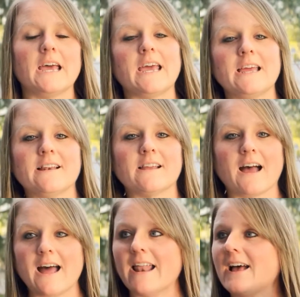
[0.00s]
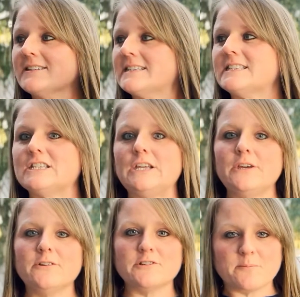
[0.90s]
And God has this
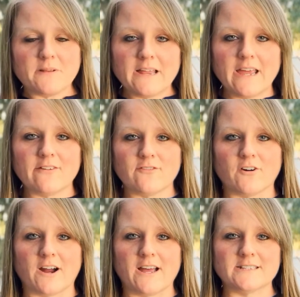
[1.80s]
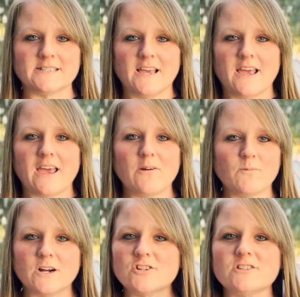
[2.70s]
huge plan for us and
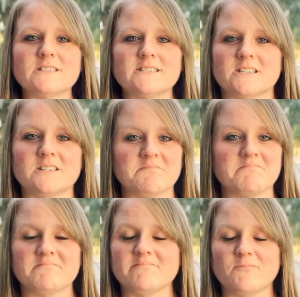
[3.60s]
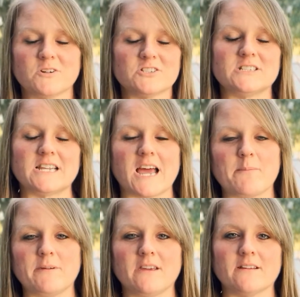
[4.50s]
we're just
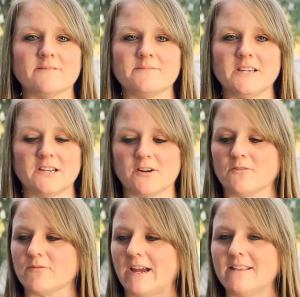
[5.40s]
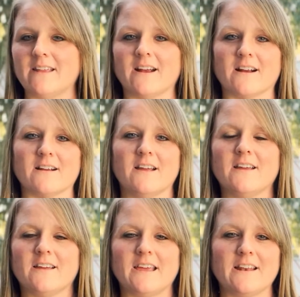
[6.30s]
happy, right there
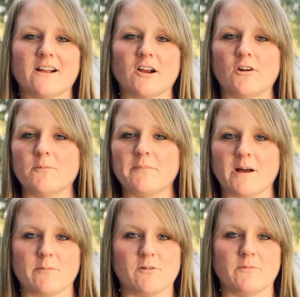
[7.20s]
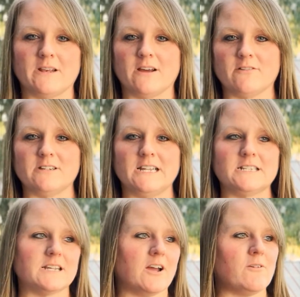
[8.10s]
in our own bubble. We don't need
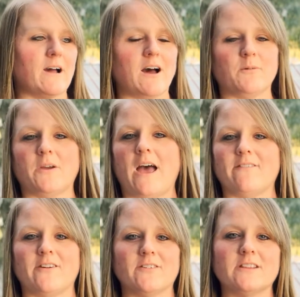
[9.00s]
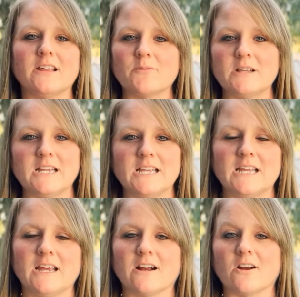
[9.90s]
to go out. We have everything we need
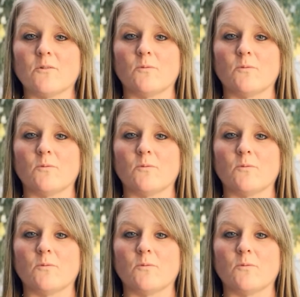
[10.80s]
here.